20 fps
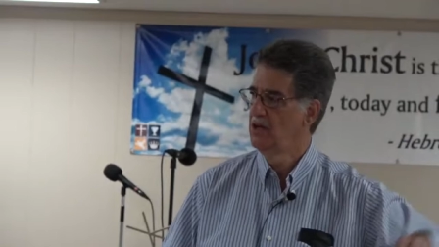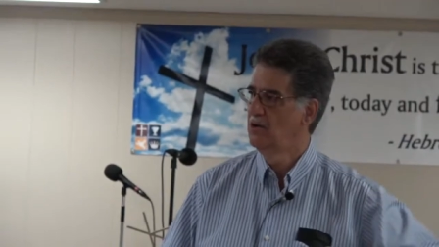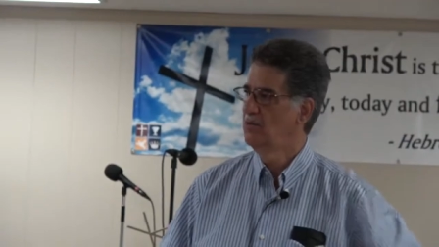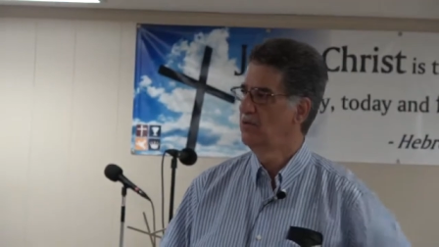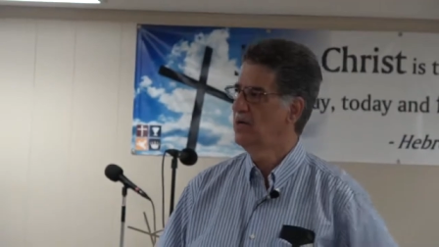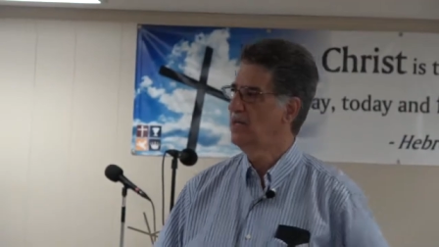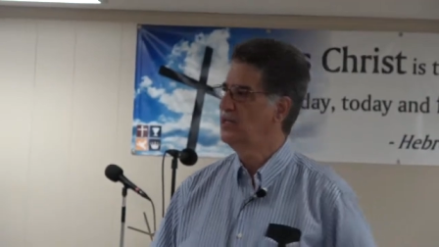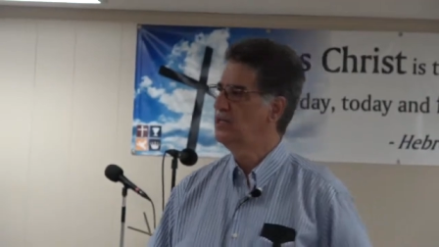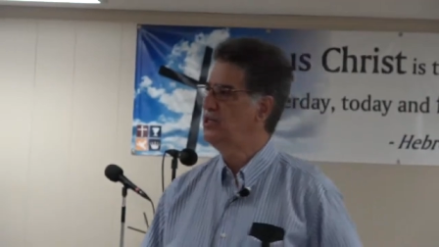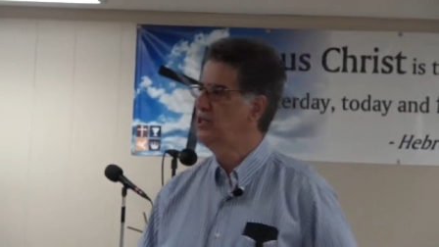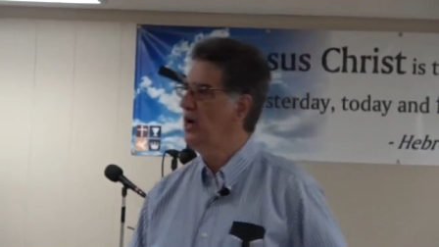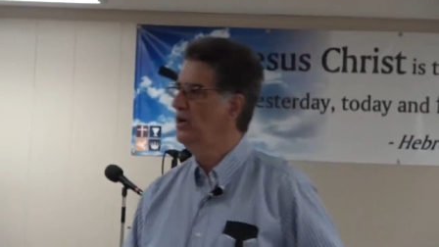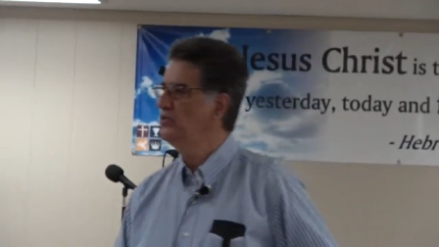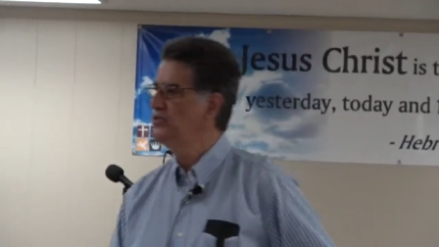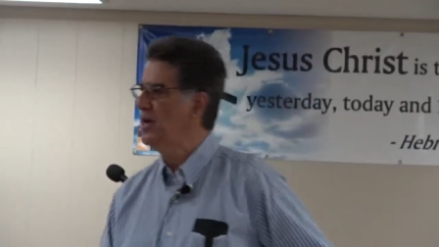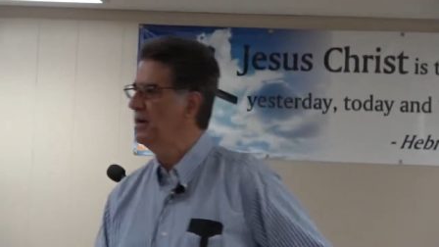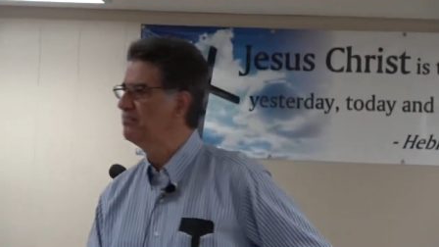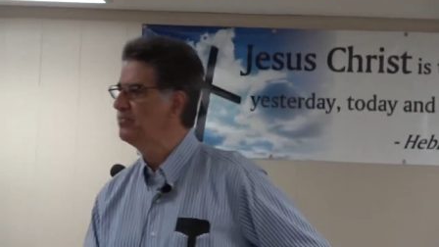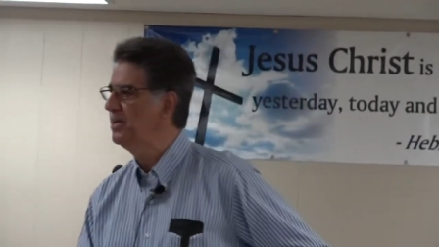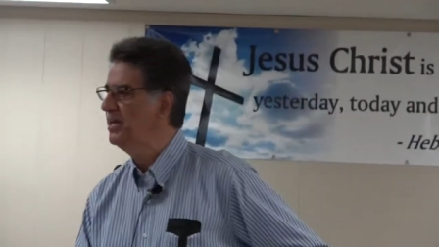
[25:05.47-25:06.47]
When he shows
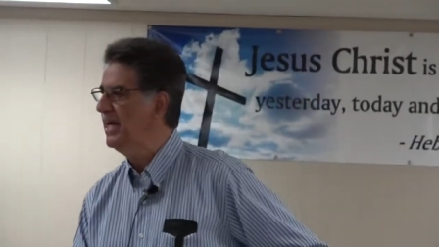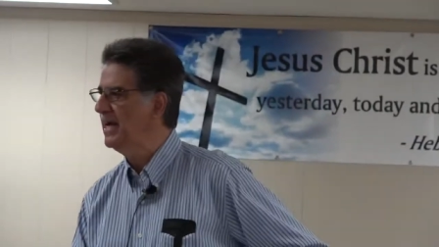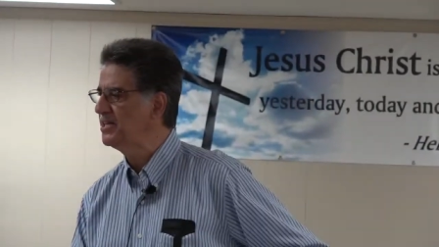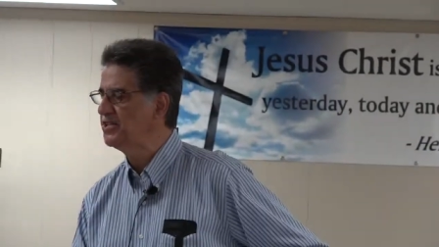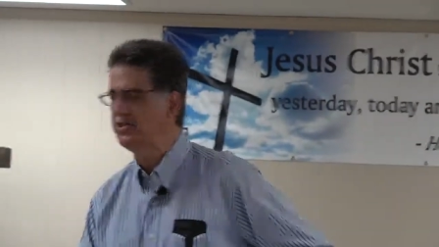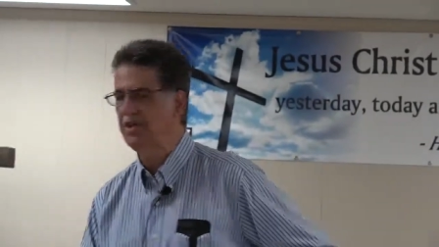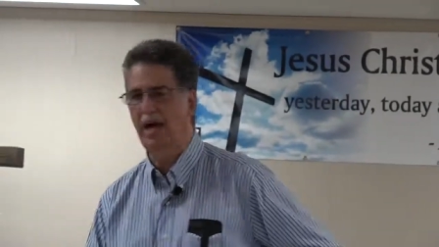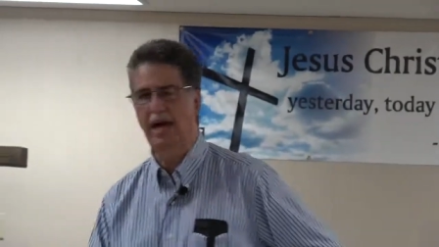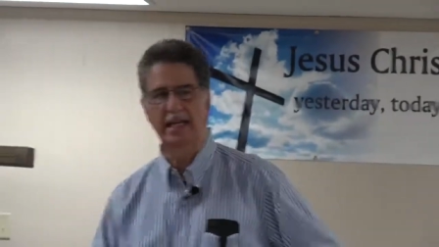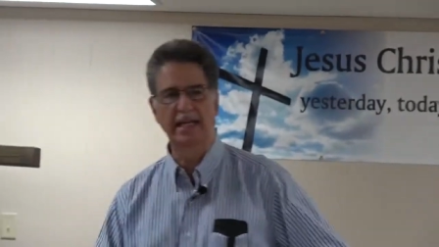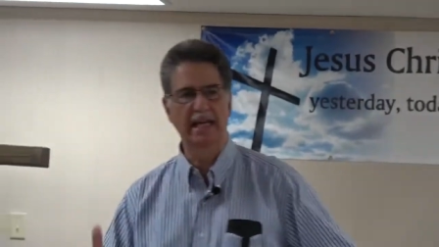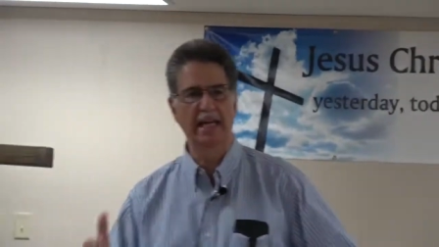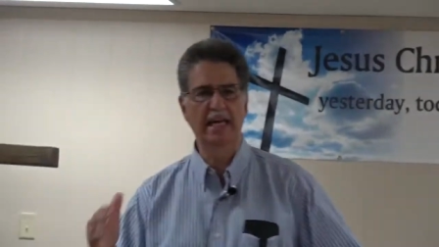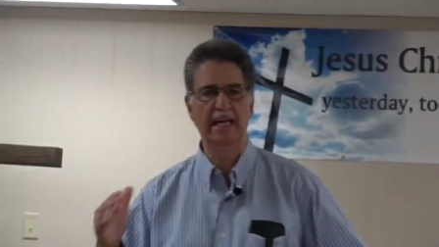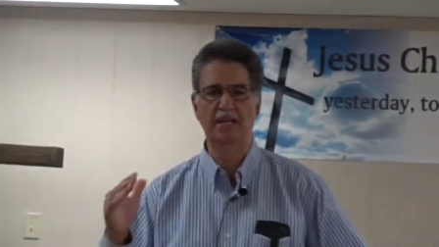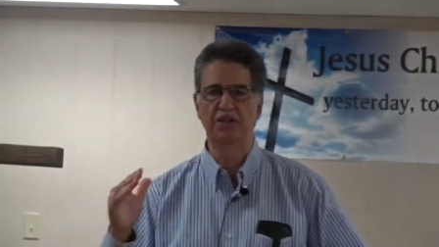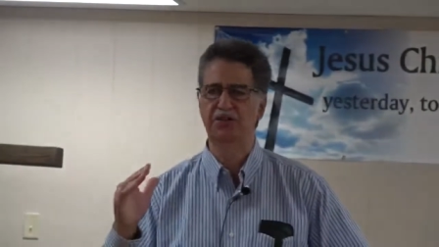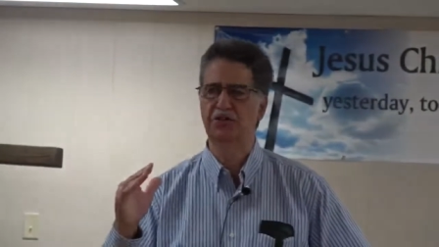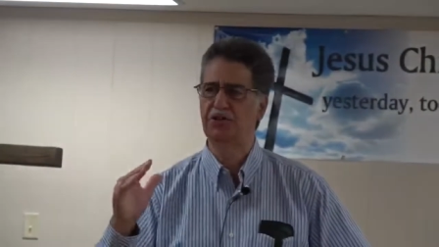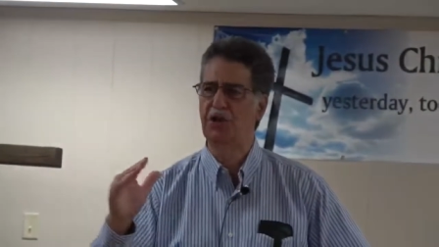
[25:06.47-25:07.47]
up the next night, he
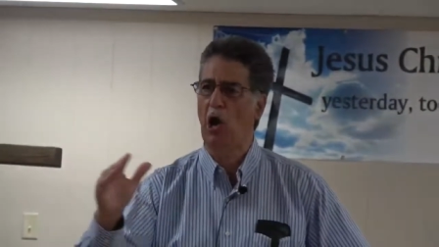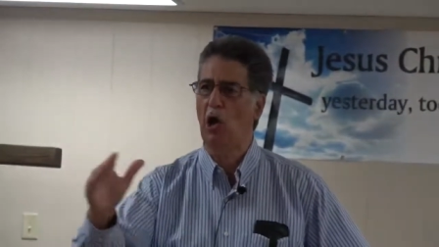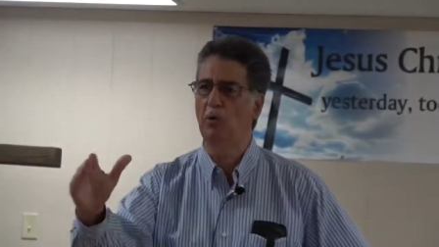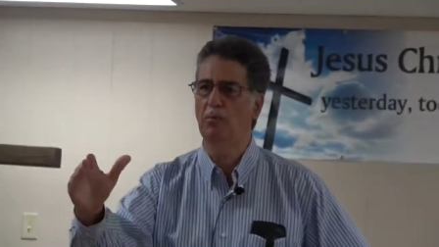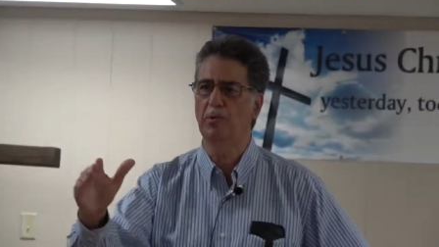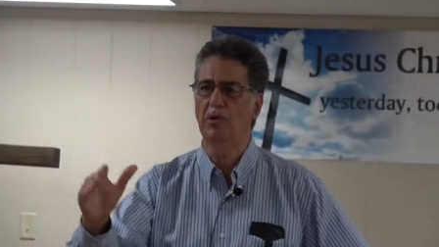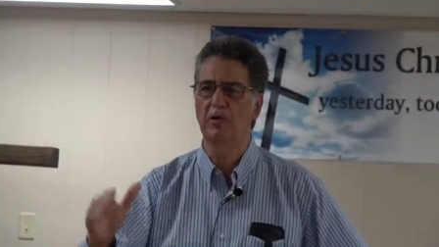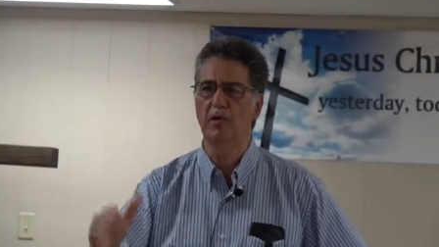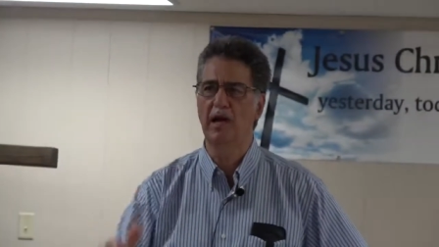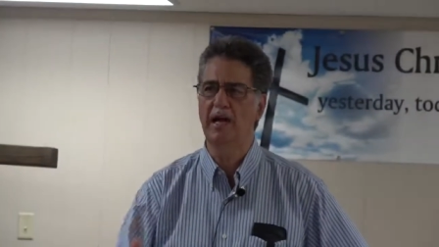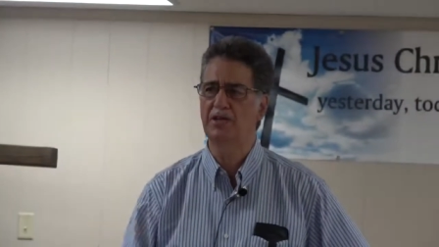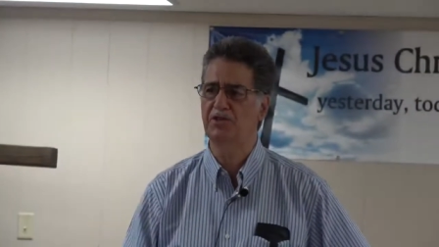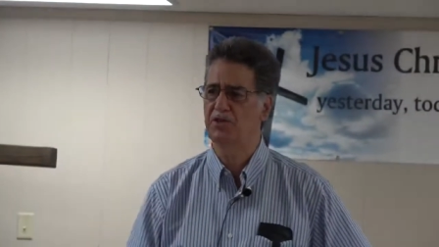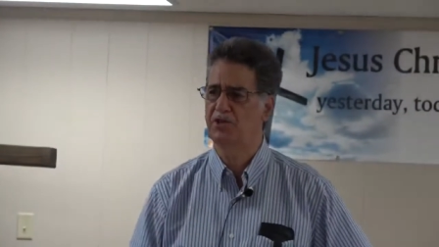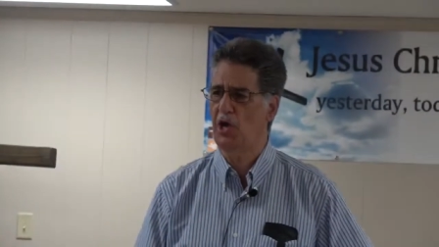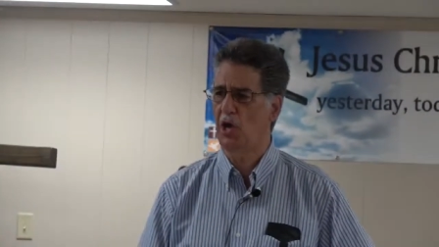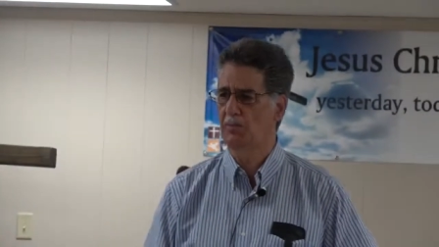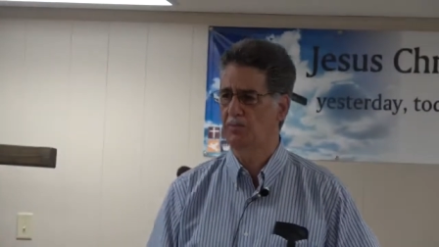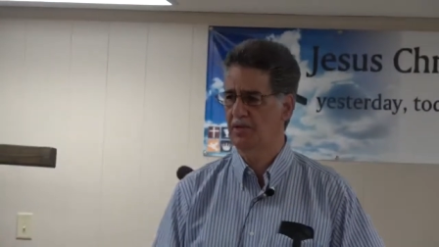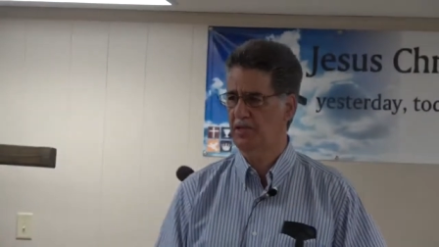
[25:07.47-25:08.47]
is sober as
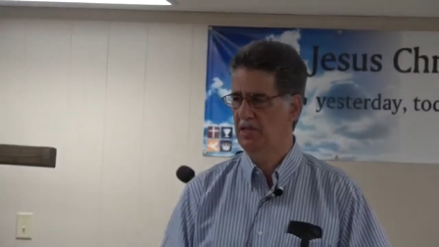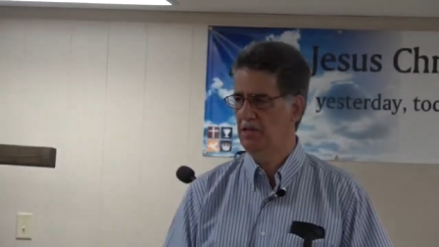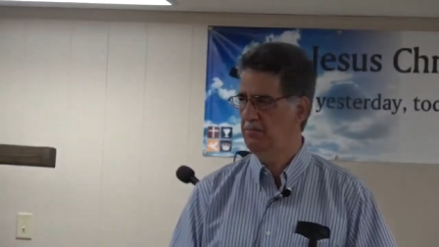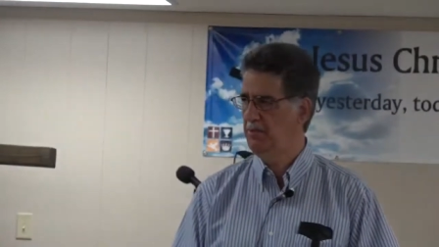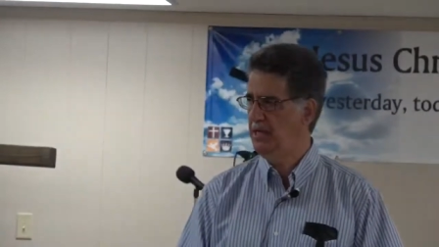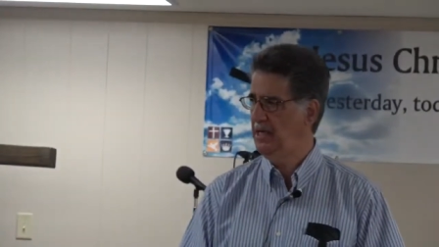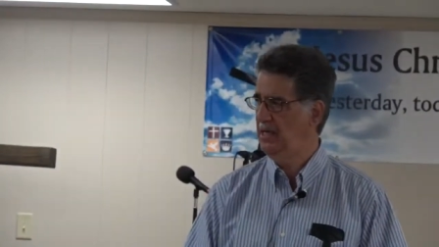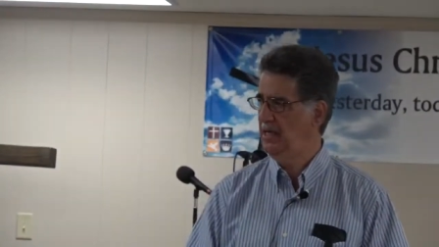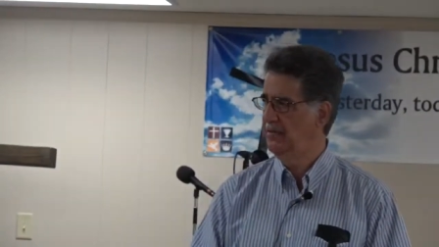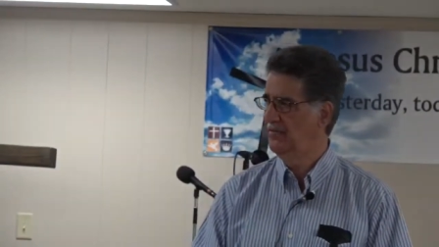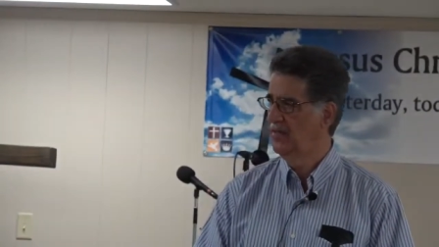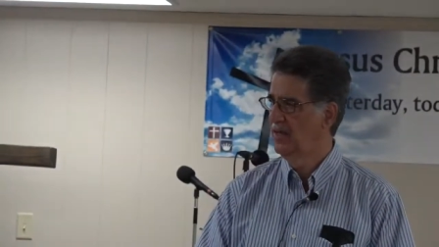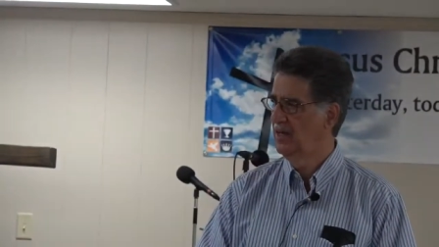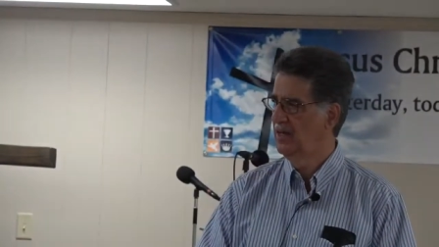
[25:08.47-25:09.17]
sober could be.